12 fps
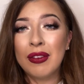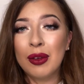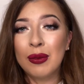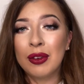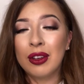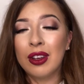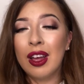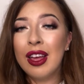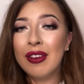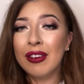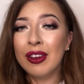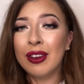filmed on the
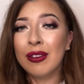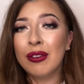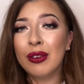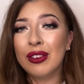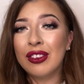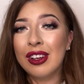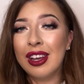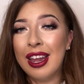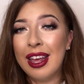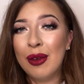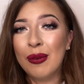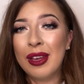iPhone,
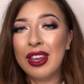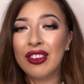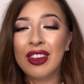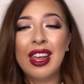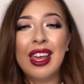unfortunately, which